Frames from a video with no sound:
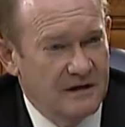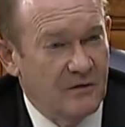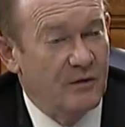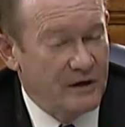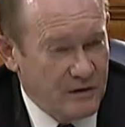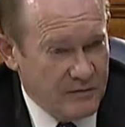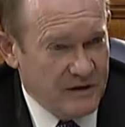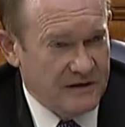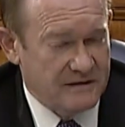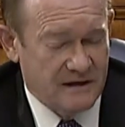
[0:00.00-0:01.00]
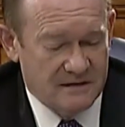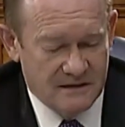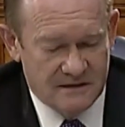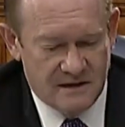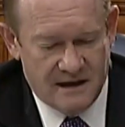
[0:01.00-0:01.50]
we could be
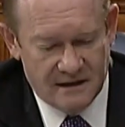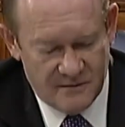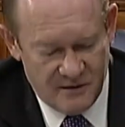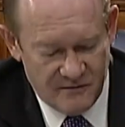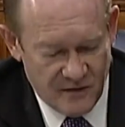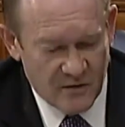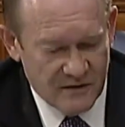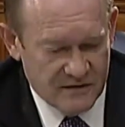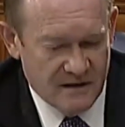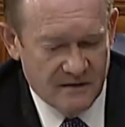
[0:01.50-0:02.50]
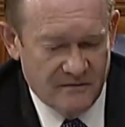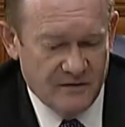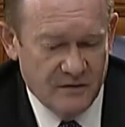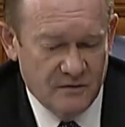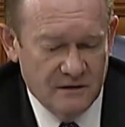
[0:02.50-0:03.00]
discussing today. Let me focus on a
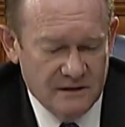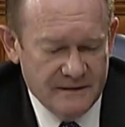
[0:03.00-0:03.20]
few.